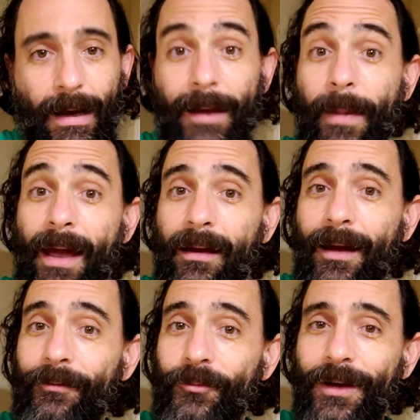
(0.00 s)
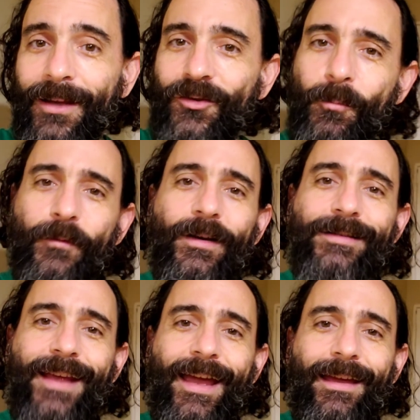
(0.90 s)
I am back after a super fun
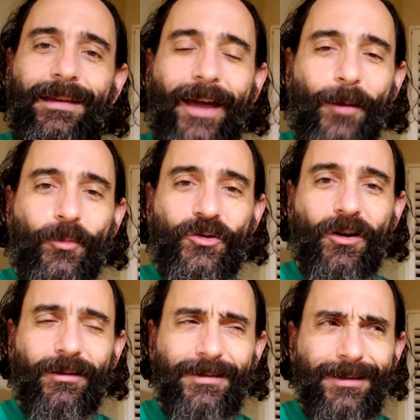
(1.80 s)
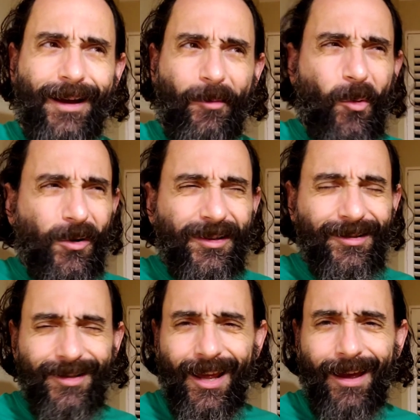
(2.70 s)
day at Busch Gardens. Got more
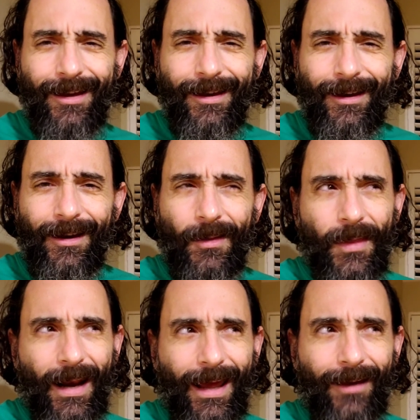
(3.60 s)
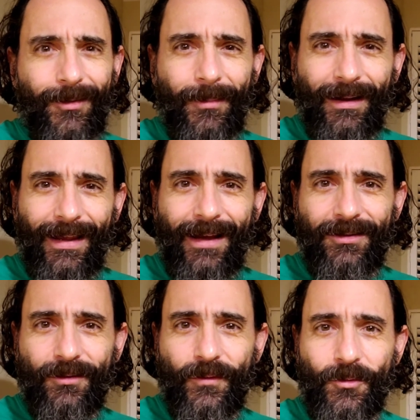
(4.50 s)
done today than I have in my
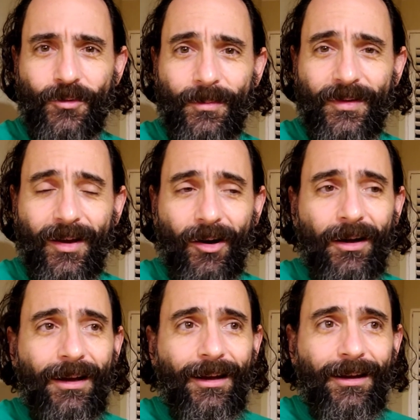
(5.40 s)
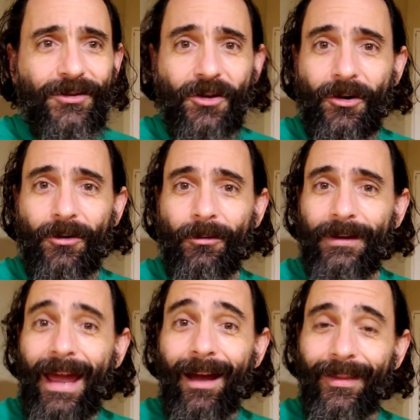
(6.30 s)
last few trips there. So
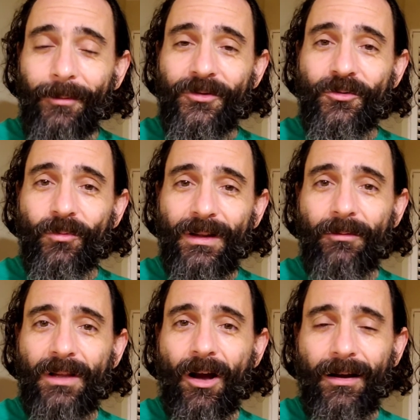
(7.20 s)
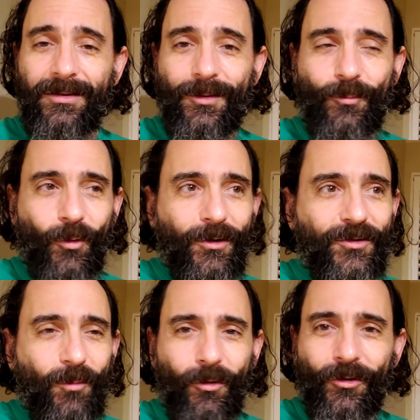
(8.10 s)
yeah, it was really, really awesome. Rode
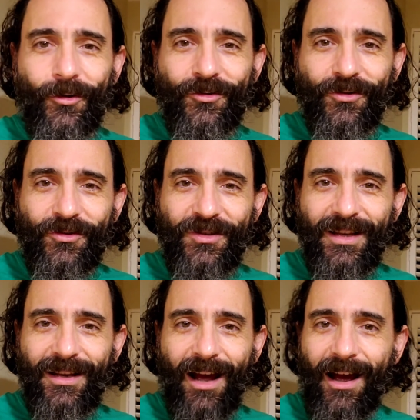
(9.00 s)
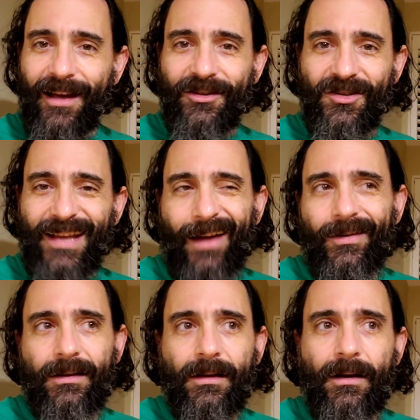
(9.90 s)
some roller coasters that I just
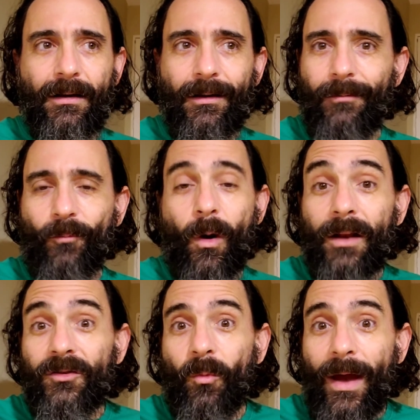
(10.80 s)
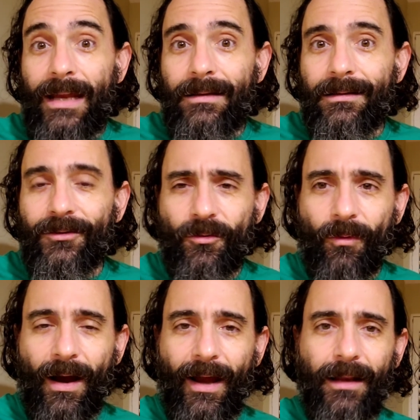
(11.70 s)
haven't wanted to wait to
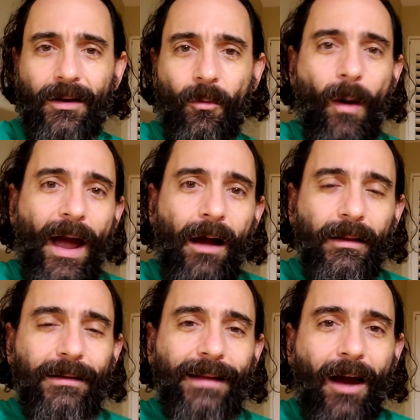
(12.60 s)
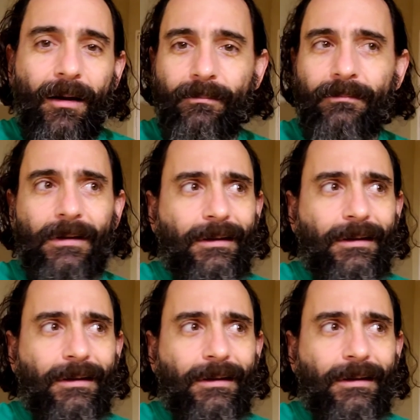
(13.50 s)
ride in a while, and now I'm